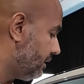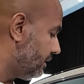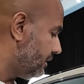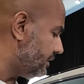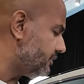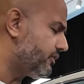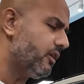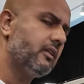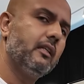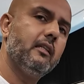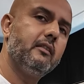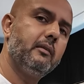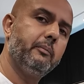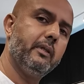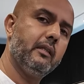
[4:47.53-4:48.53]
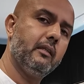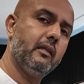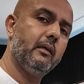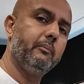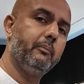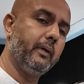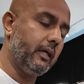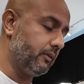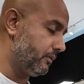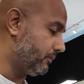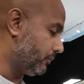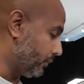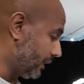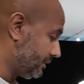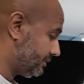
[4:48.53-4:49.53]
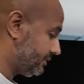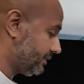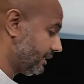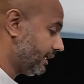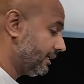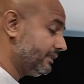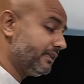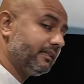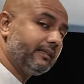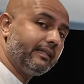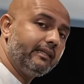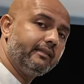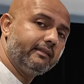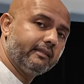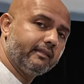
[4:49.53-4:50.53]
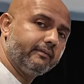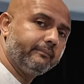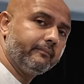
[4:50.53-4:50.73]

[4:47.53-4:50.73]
let's talk a little bit about what's underneath it.